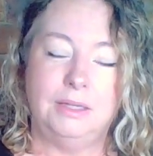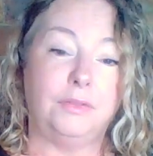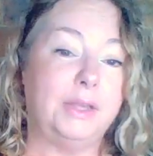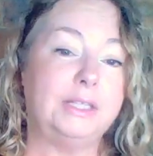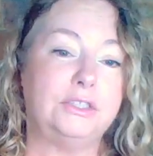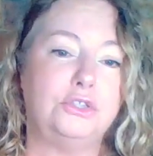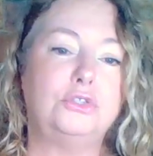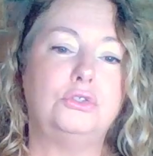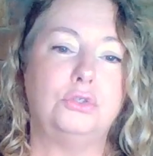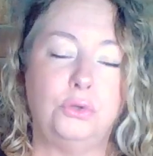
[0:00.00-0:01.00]
like that's
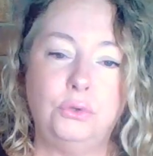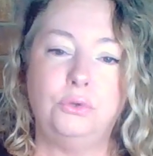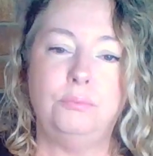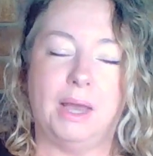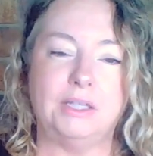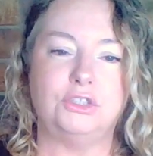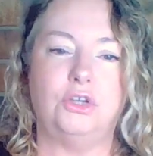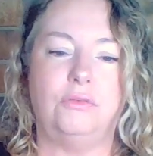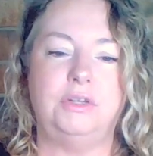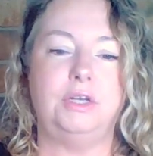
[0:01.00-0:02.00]
just too
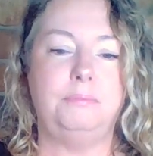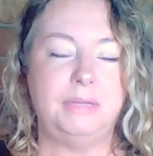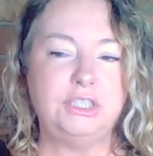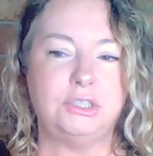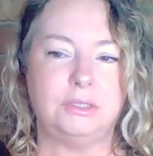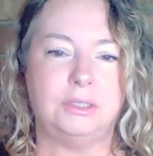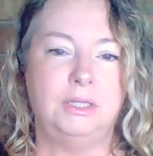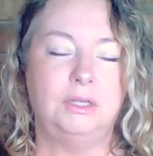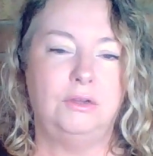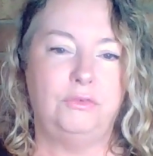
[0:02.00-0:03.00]
much of an admission
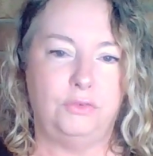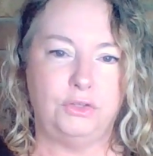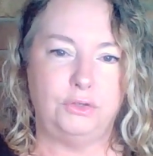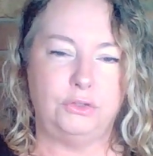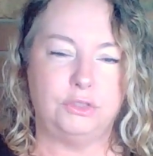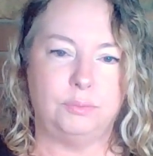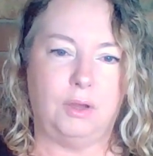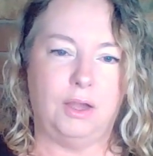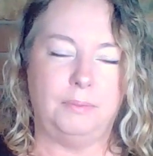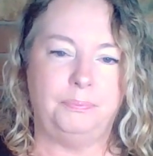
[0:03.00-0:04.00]
for the new
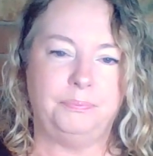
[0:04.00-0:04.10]
supply.